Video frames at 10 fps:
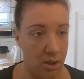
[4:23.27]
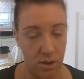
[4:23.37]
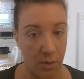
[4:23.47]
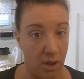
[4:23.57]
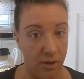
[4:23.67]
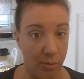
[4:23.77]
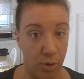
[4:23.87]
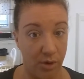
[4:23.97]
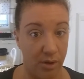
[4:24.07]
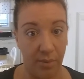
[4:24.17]
to another
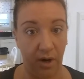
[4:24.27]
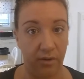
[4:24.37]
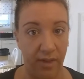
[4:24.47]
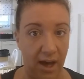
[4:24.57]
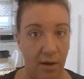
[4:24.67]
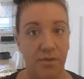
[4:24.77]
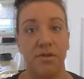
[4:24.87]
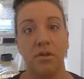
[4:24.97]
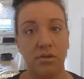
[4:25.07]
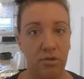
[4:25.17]
part of the house